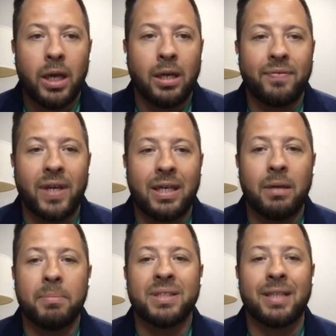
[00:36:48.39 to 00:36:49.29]
And if they
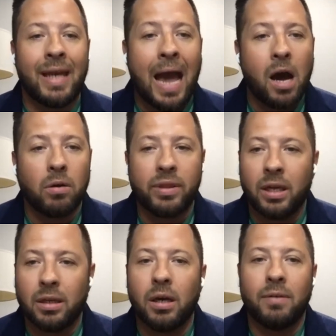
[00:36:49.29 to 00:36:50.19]
keep missing out,
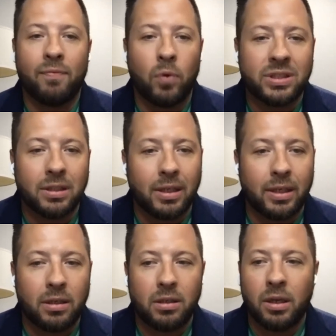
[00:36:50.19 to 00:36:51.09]
then
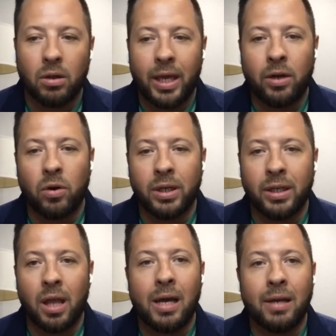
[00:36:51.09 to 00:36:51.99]
unfortunately, you know, later on
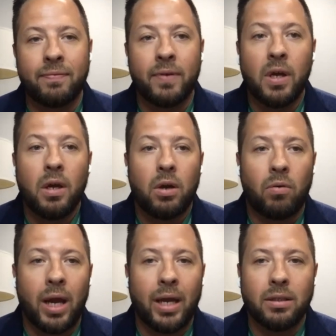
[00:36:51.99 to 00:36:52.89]
in life,
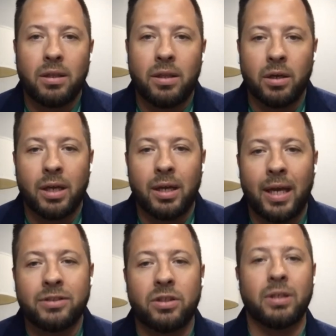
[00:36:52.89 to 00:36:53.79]
right, they're going to
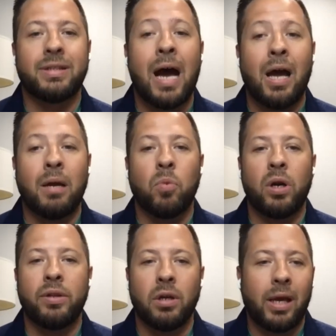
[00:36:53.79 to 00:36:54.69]
enter a time
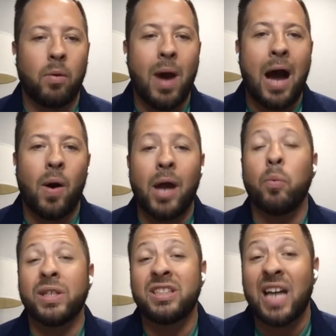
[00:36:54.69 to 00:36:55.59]
where they're like, wow, I
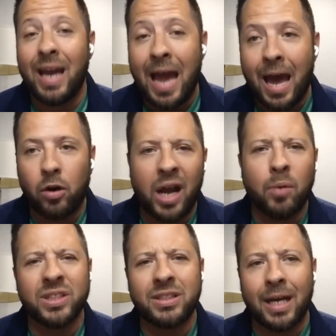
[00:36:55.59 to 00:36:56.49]
wish I had or I
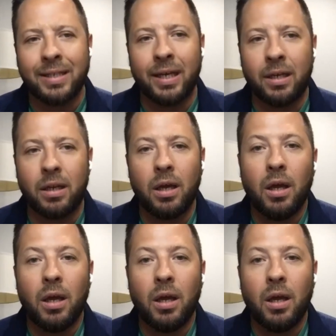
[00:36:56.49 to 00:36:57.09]
wish I did.